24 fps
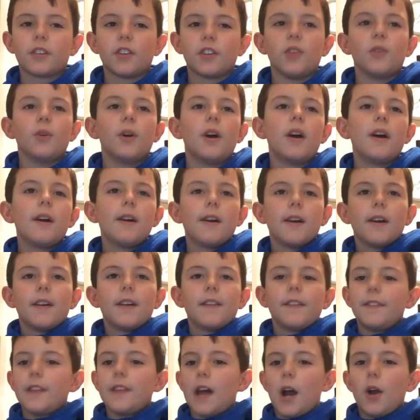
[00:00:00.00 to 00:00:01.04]
So
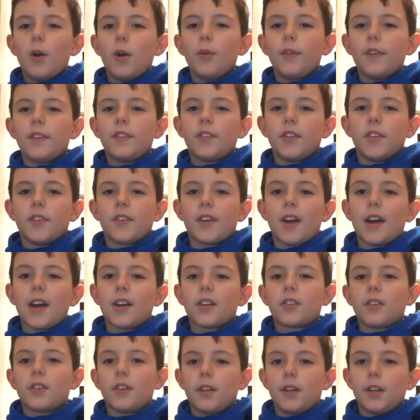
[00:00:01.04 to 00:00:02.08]
now this is
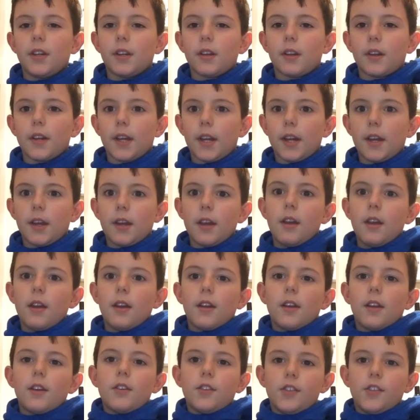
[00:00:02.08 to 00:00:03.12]
actually like
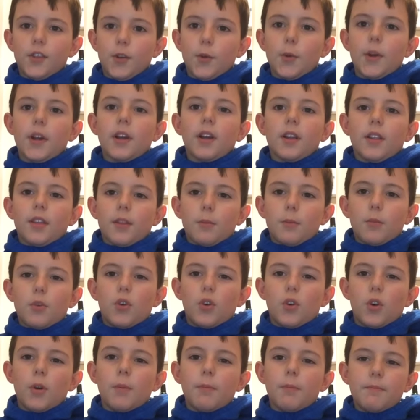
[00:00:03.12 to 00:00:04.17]
doing the
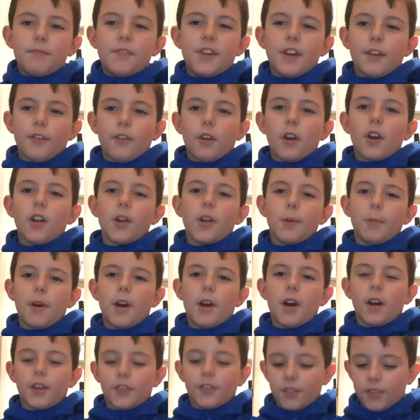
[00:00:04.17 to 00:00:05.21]
more diff- other
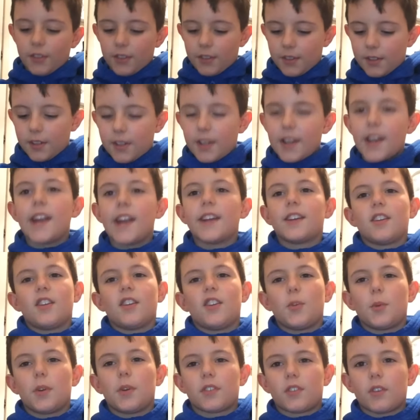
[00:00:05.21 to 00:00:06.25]
parts connected
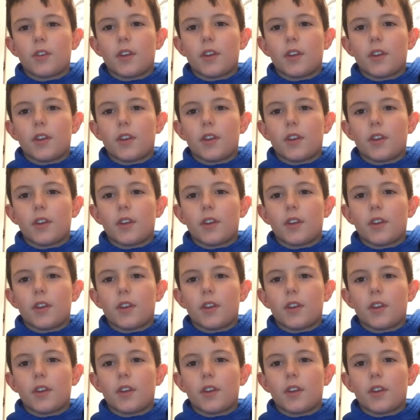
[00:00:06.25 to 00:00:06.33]
to it.